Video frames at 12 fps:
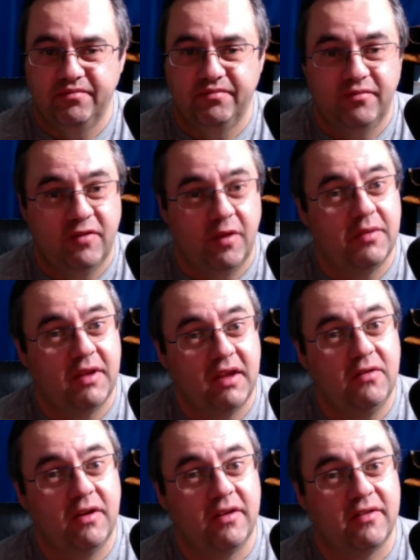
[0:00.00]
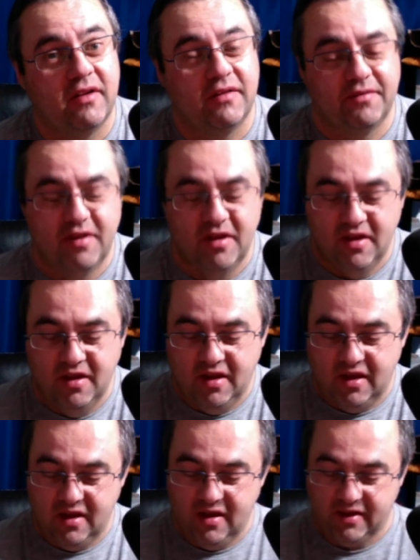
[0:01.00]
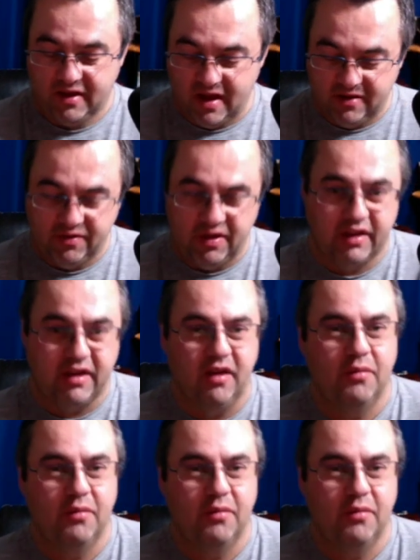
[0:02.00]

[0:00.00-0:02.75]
something interesting. Kind of like